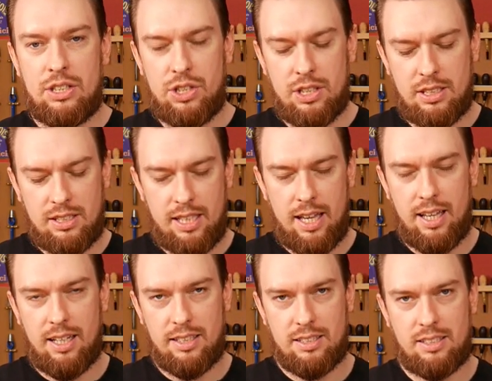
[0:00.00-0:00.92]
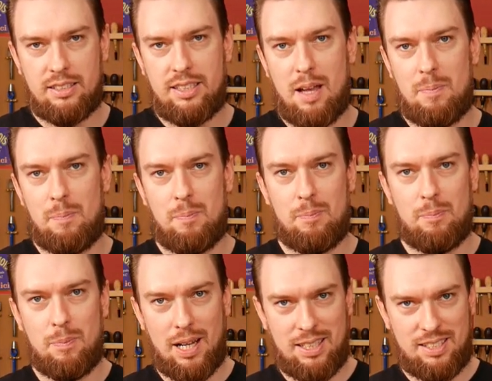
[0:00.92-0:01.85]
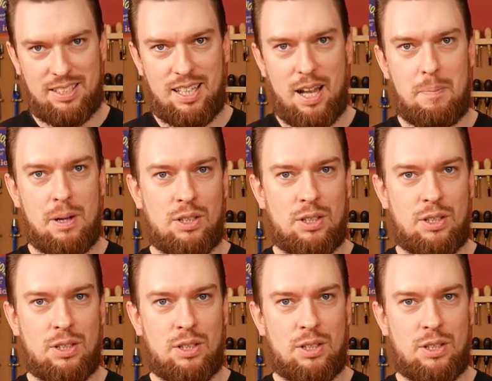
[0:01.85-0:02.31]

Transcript: just take it step by step